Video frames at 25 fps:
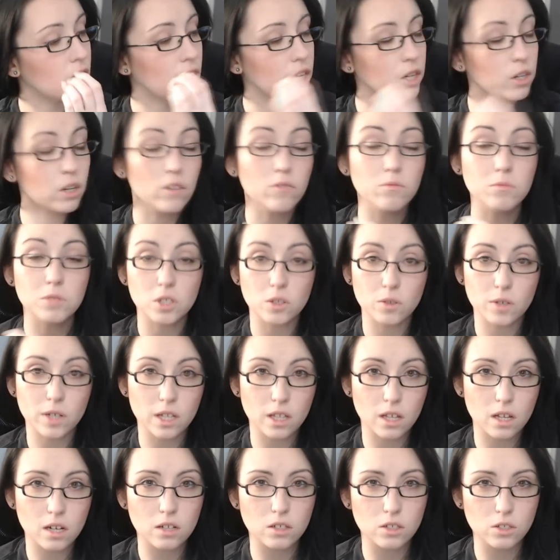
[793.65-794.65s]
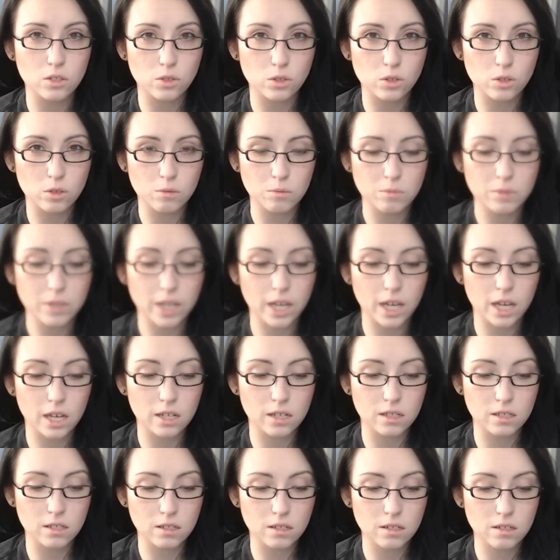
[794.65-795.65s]
I know I haven't been doing a lot on YouTube,
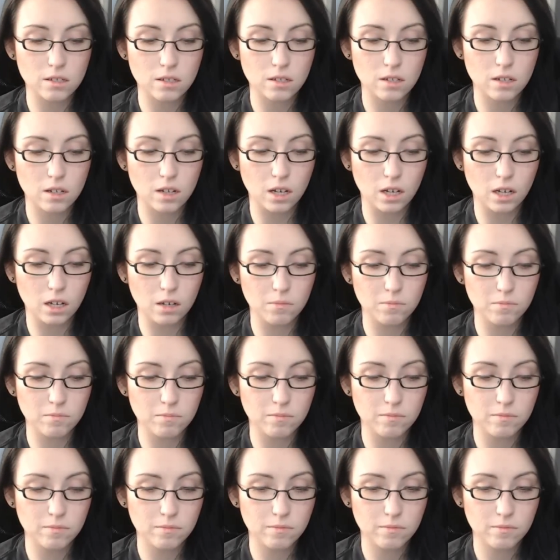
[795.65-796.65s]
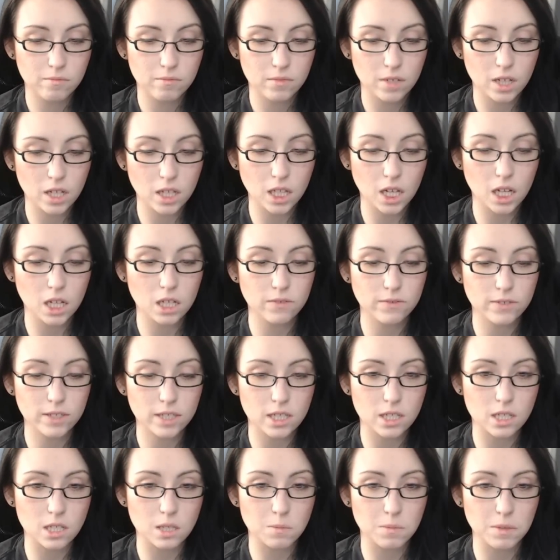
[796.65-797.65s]
and um, a lot of
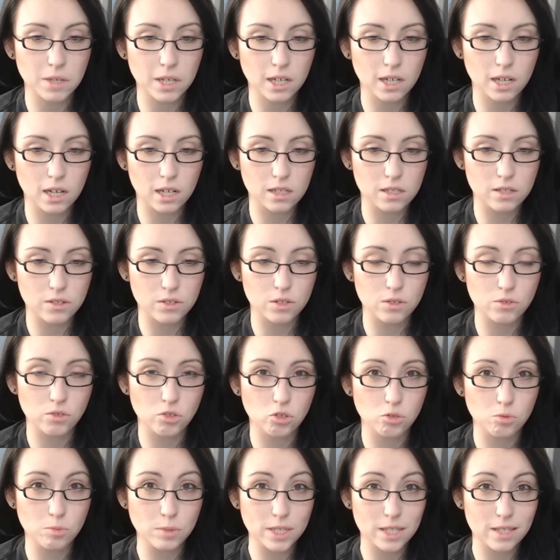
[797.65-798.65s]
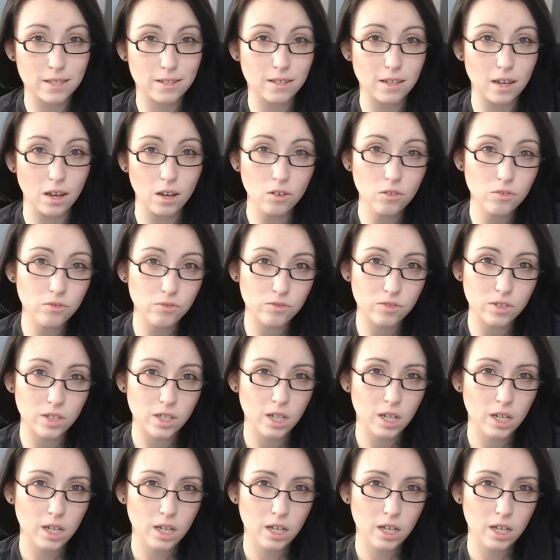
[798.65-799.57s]
it is because YouTube itself